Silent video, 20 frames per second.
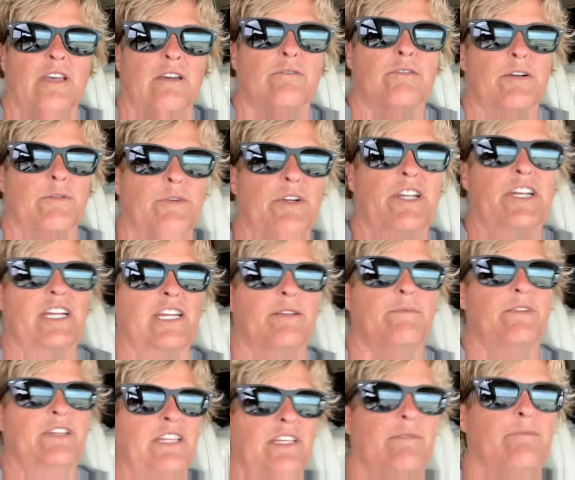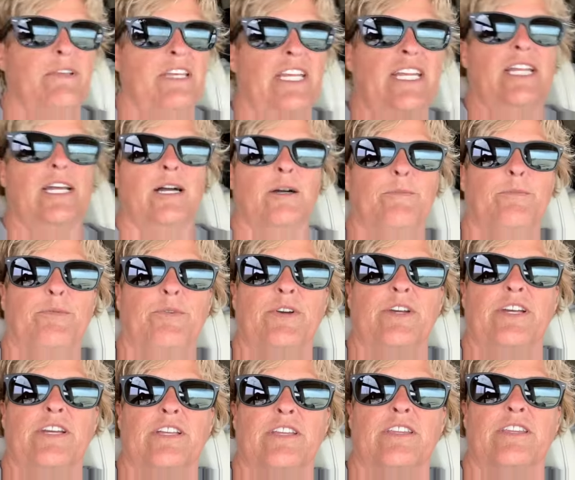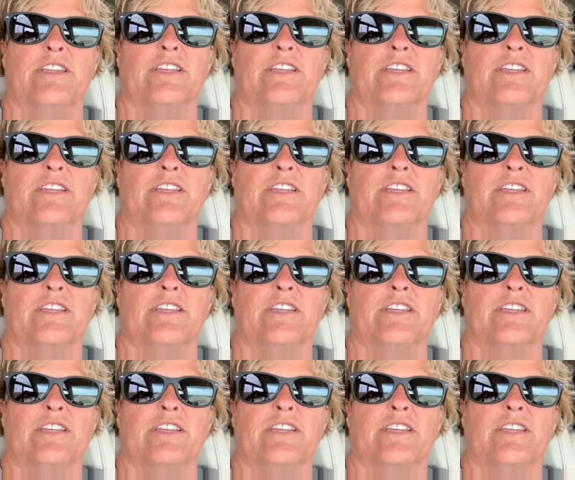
where we're going to be meeting up with